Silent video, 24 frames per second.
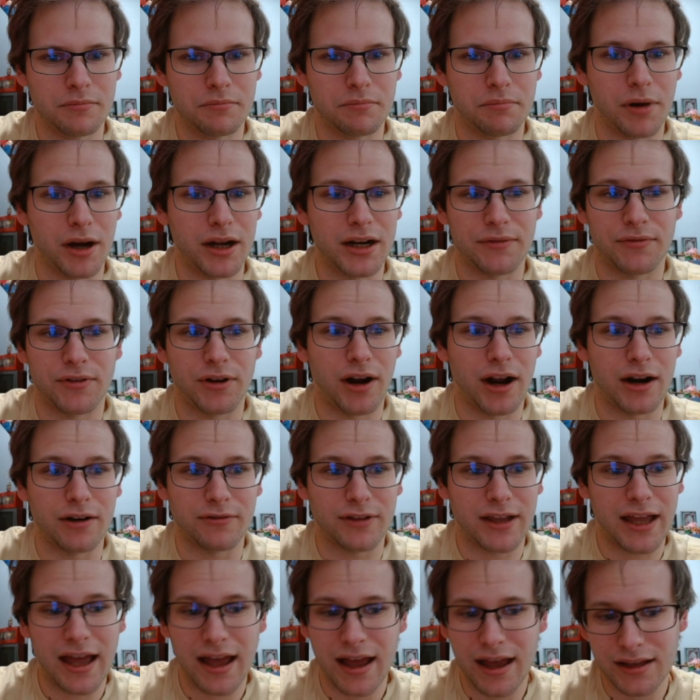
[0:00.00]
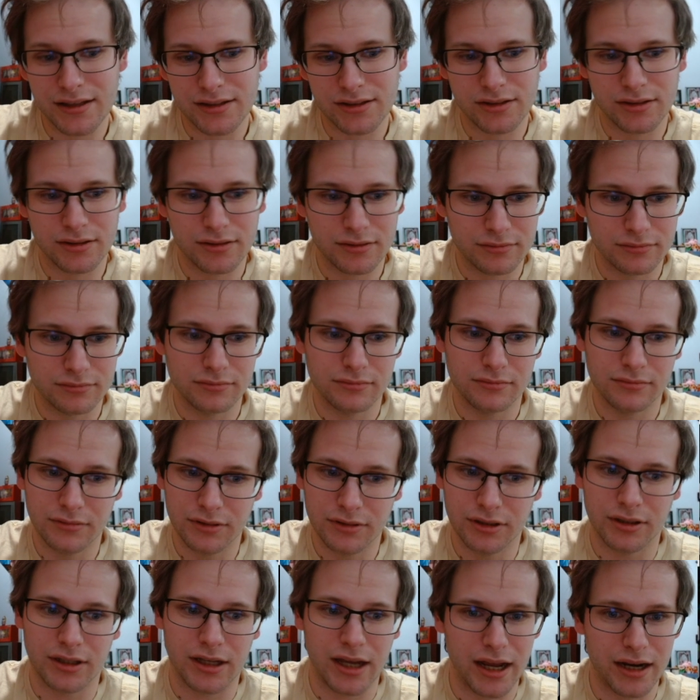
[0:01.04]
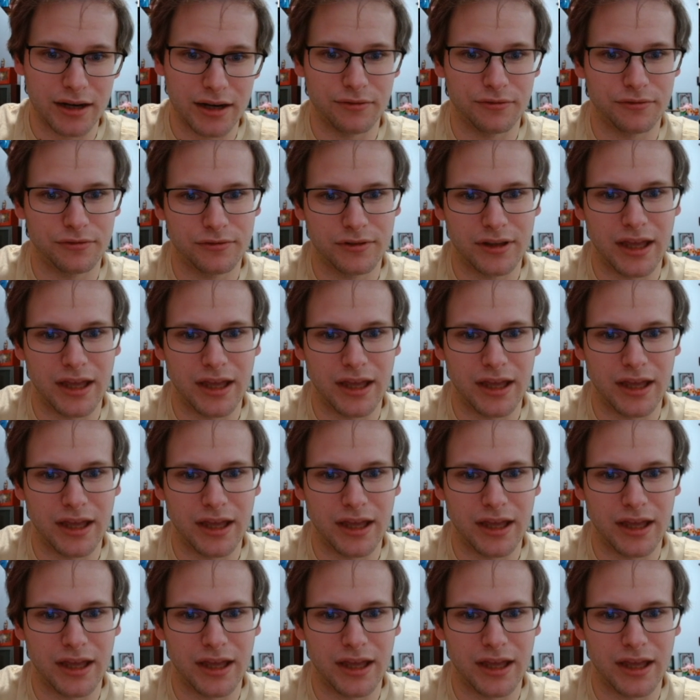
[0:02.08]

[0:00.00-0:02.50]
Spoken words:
But if they're out of gas, you kind of